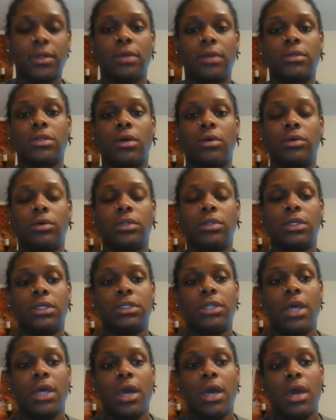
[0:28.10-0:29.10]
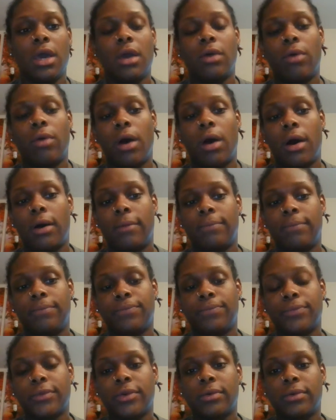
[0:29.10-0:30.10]
So, this um,
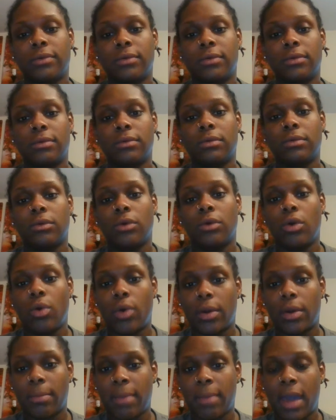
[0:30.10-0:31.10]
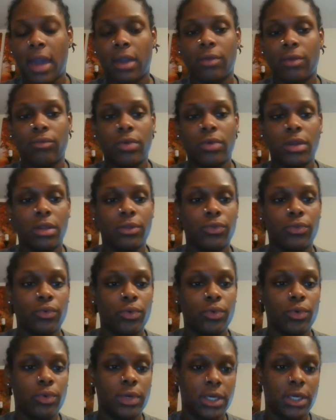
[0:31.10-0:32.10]
going back and reading
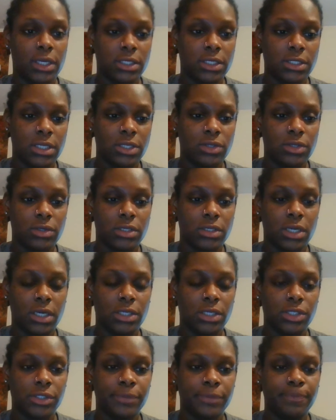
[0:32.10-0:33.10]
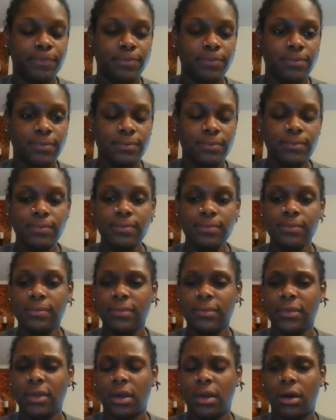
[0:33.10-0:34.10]
through his dissertation
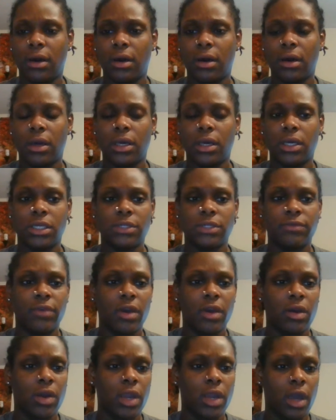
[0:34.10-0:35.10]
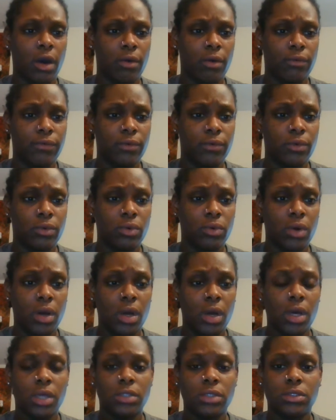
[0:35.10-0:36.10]
is very helpful
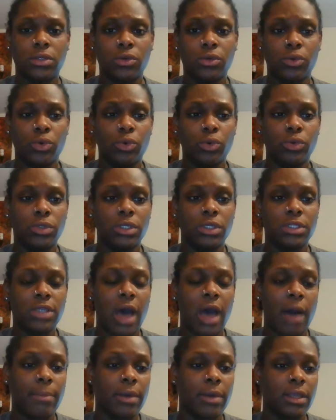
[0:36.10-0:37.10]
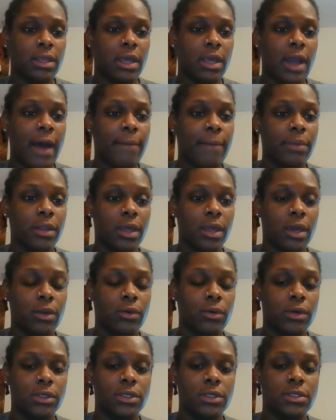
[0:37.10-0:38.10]
to the topic that I plan
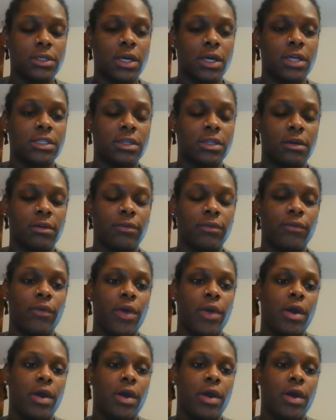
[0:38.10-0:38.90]
on discussing